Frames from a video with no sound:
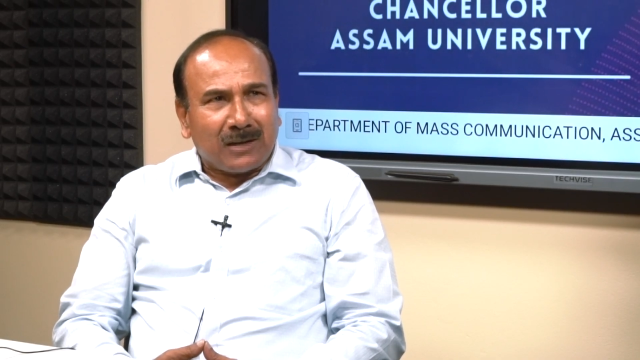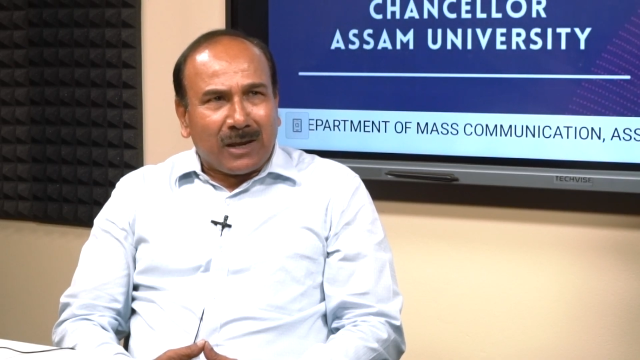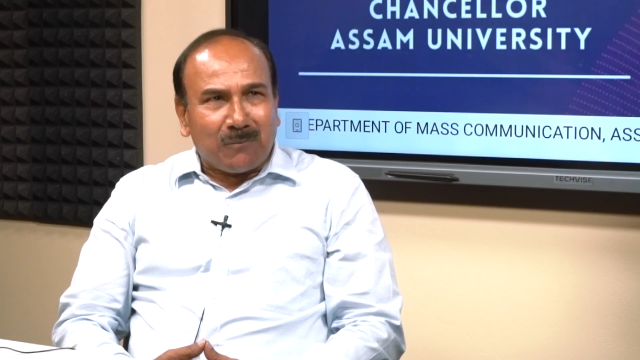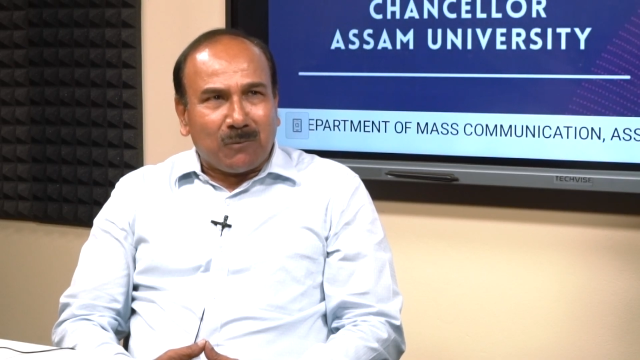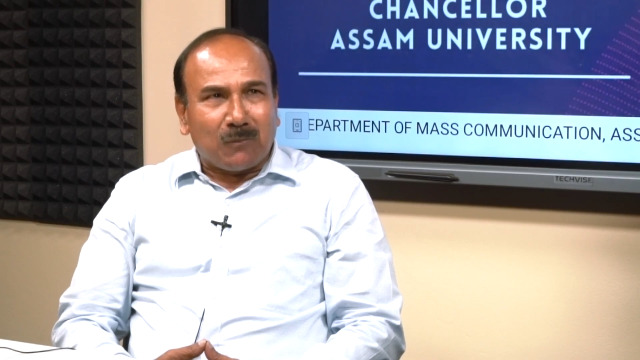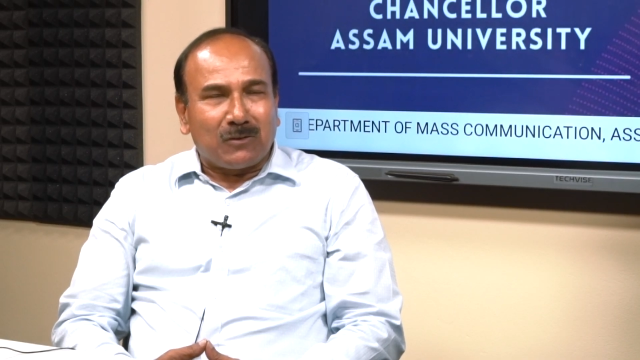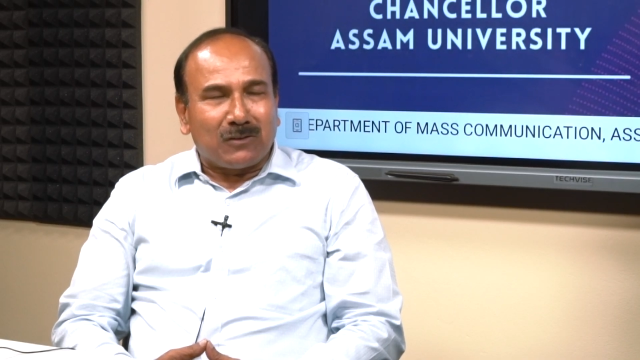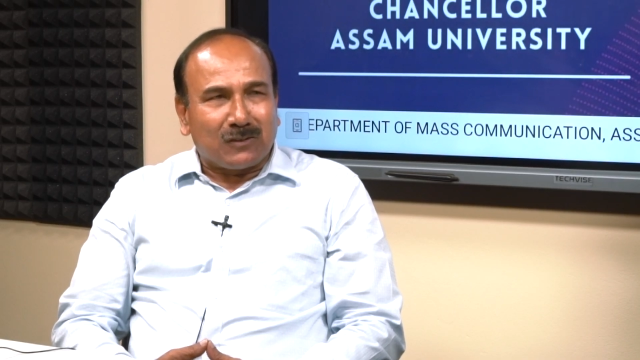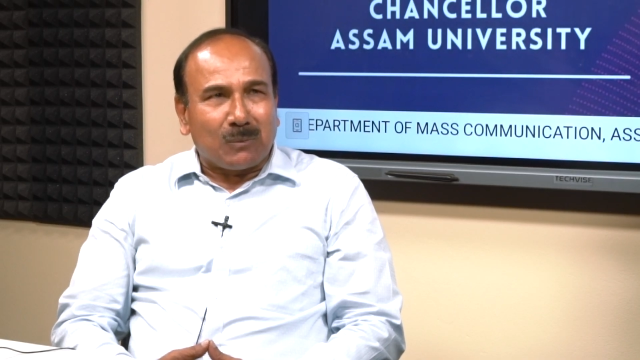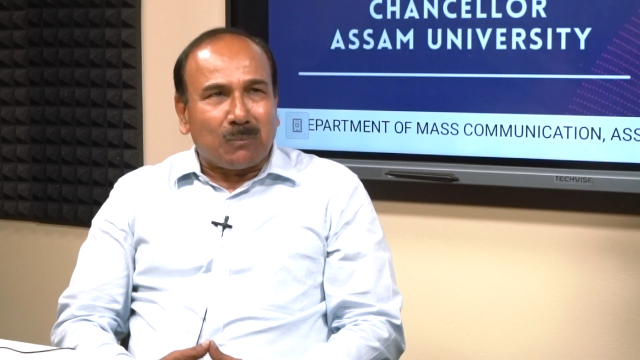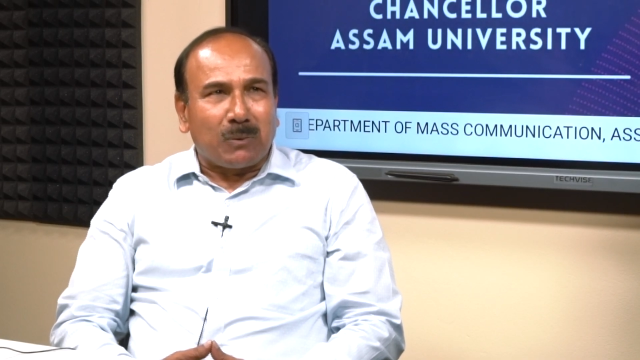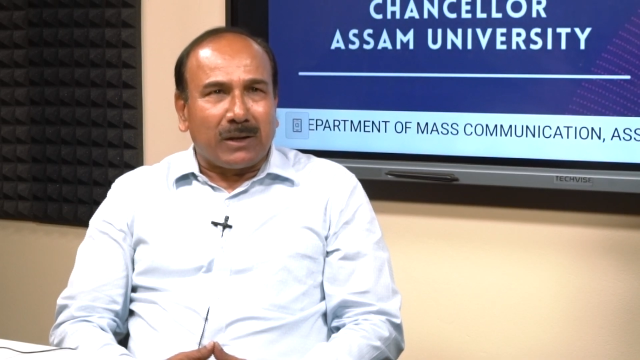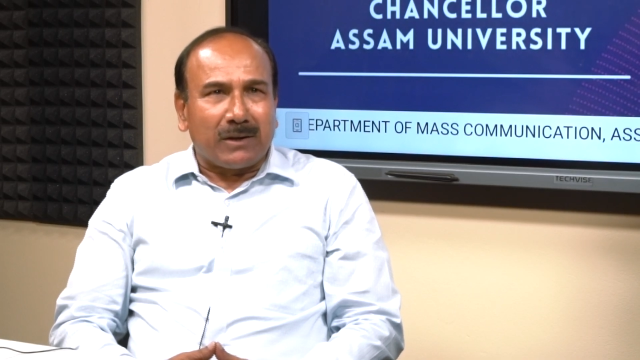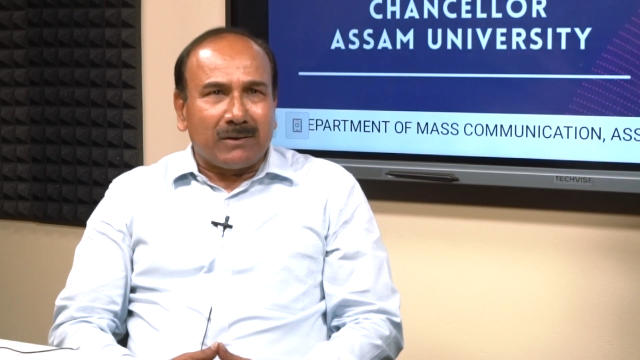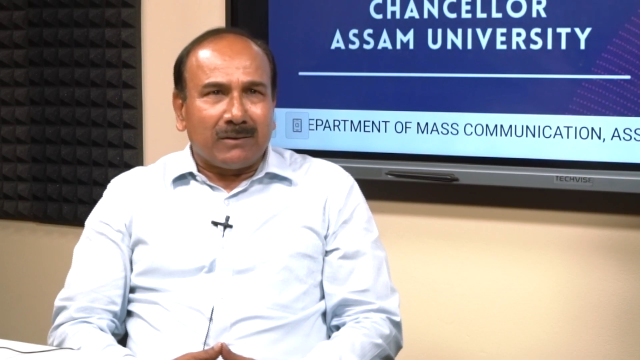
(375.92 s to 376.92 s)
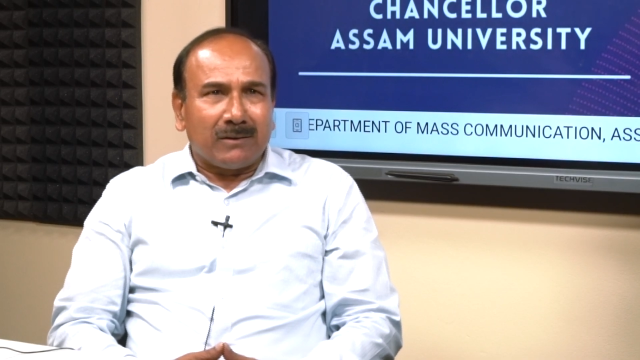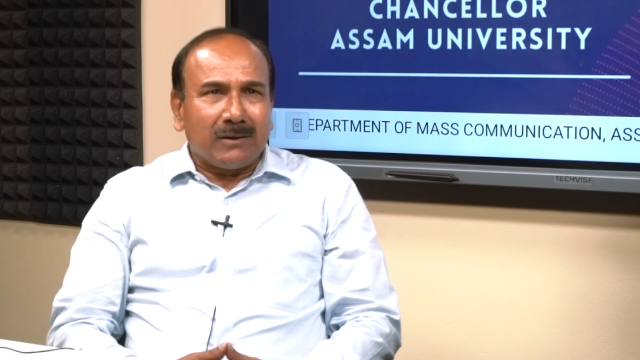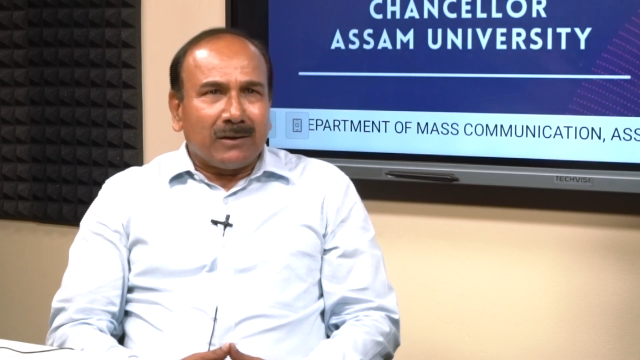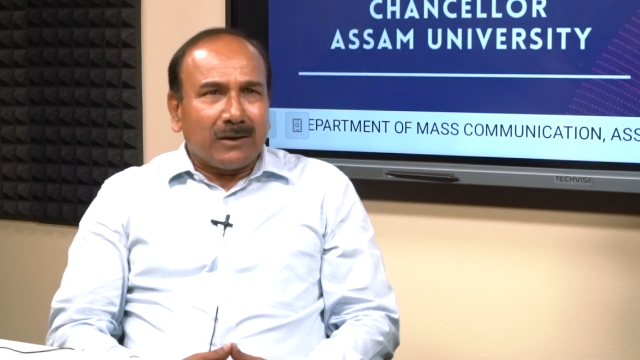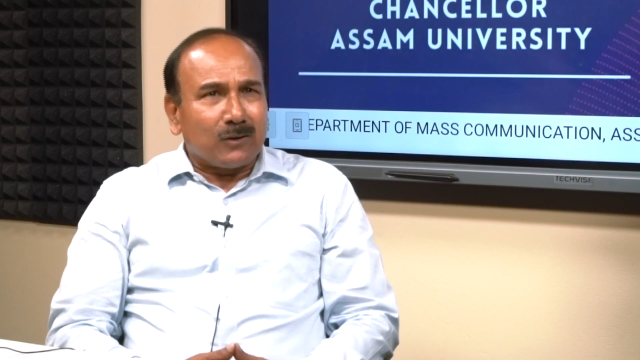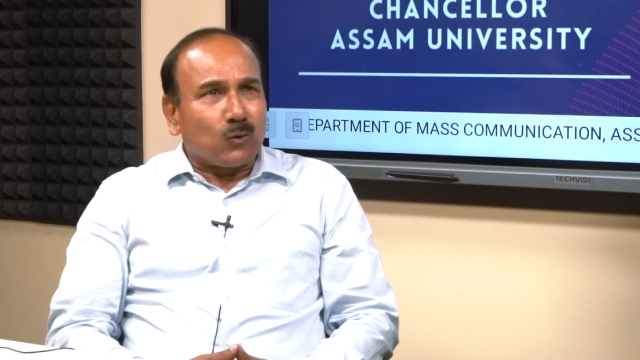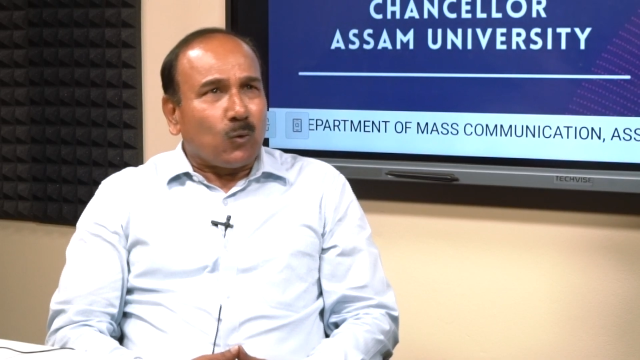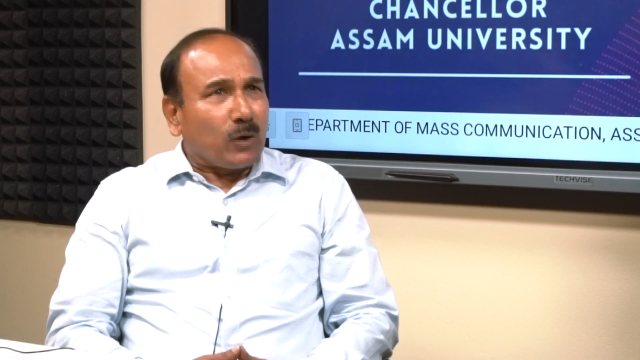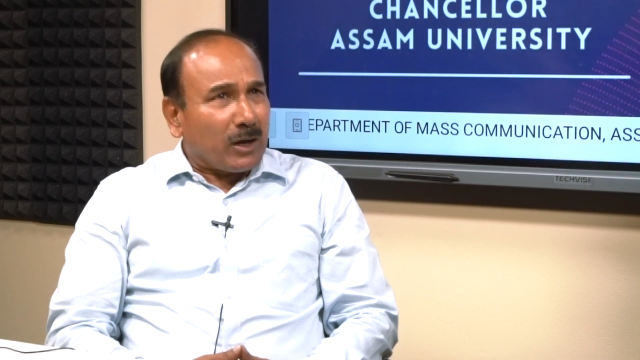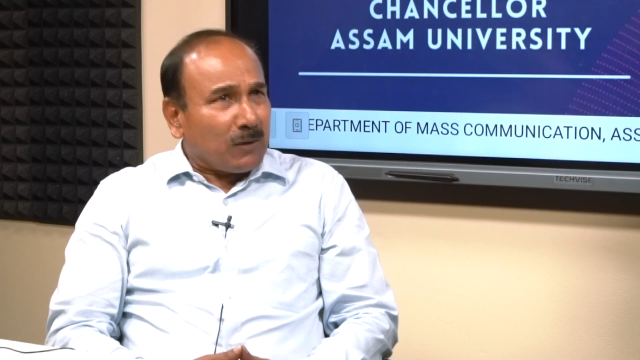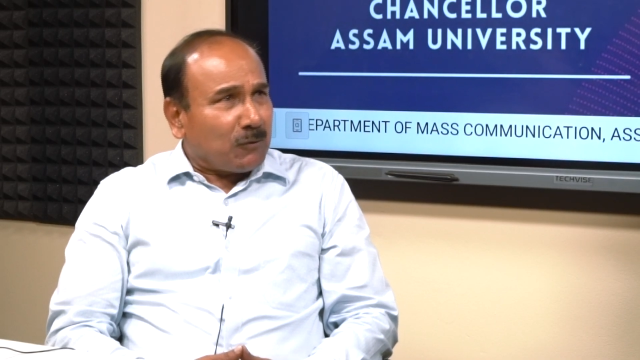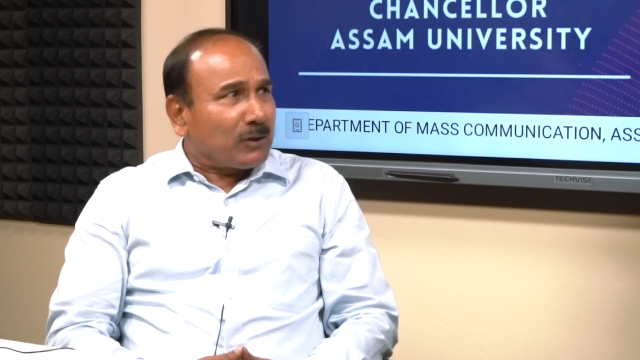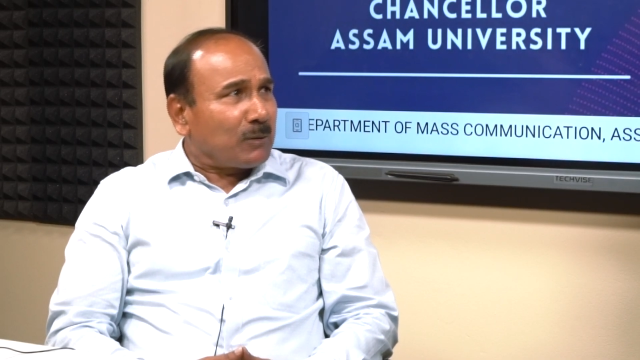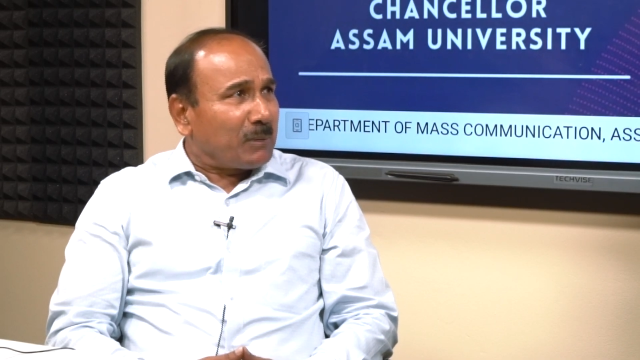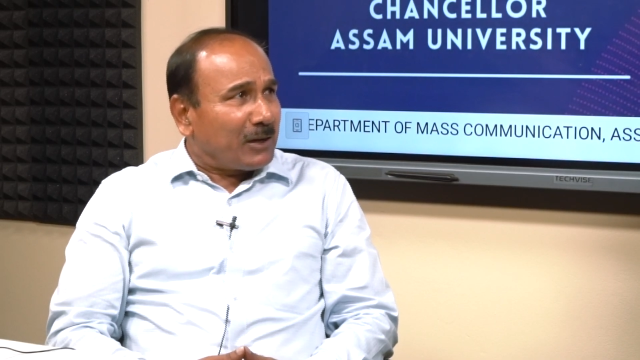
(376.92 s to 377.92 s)
type of discipline is
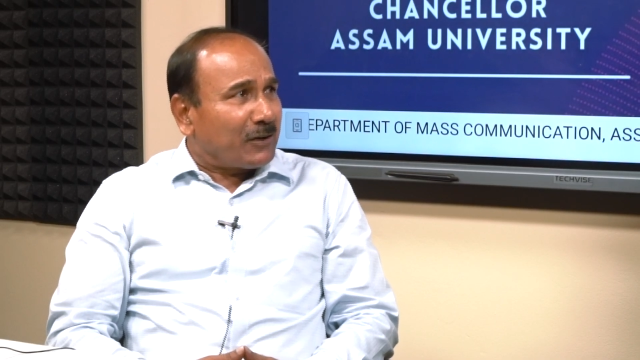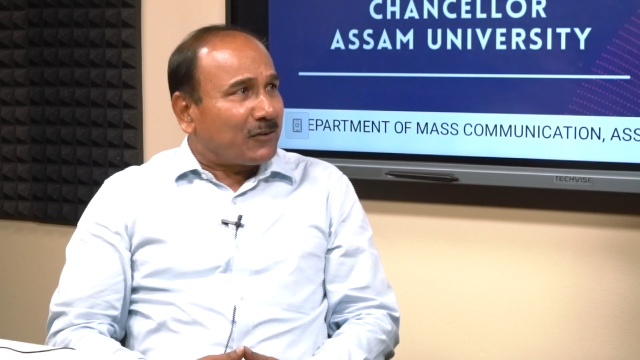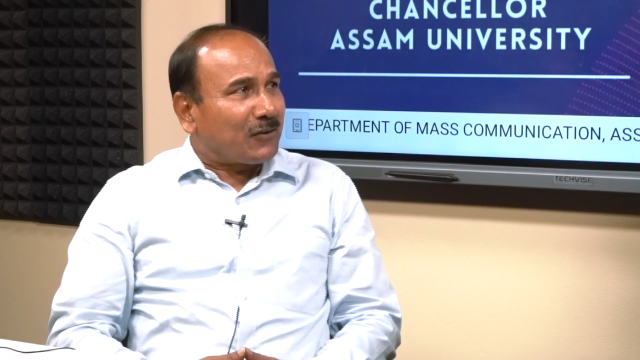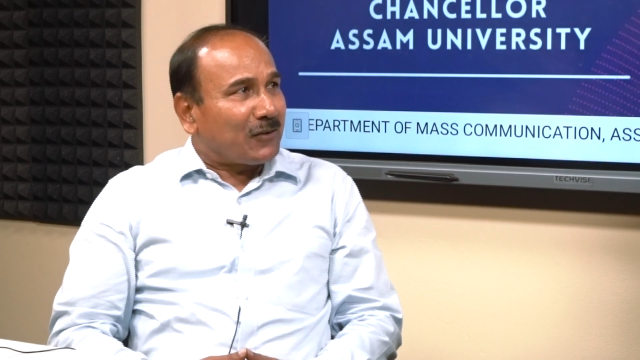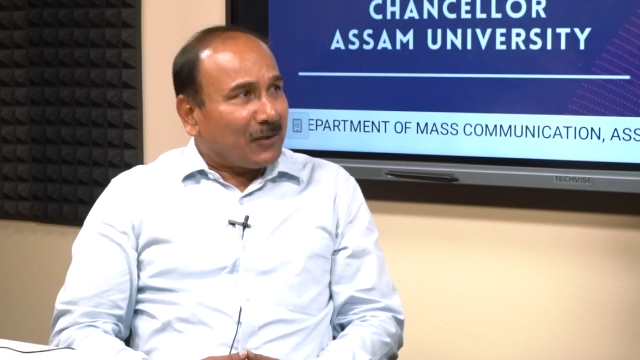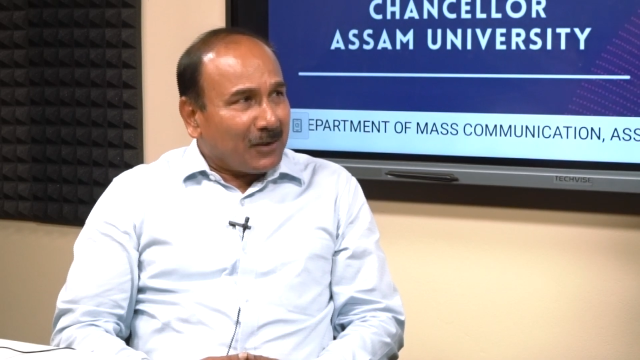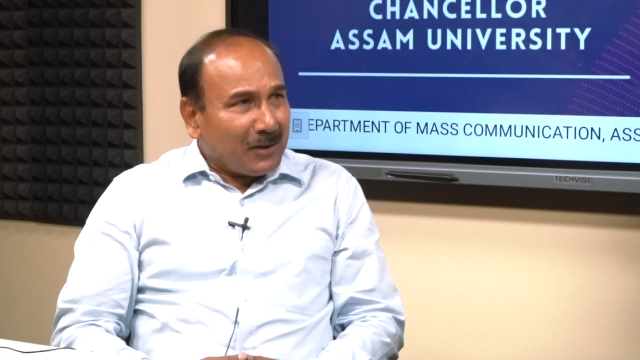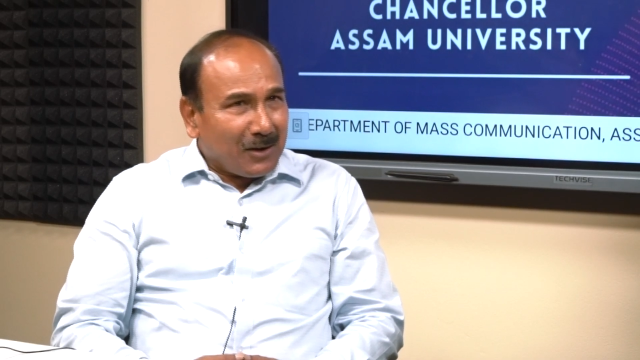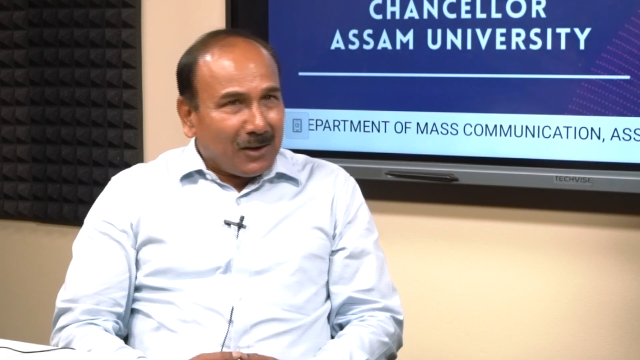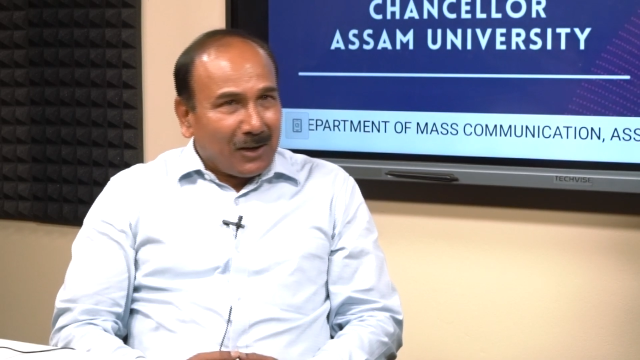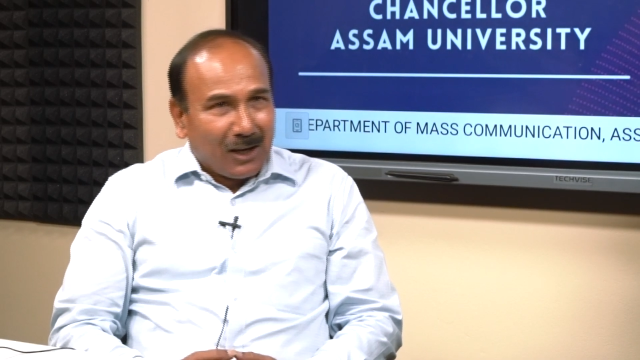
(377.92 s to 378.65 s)
okay for the military.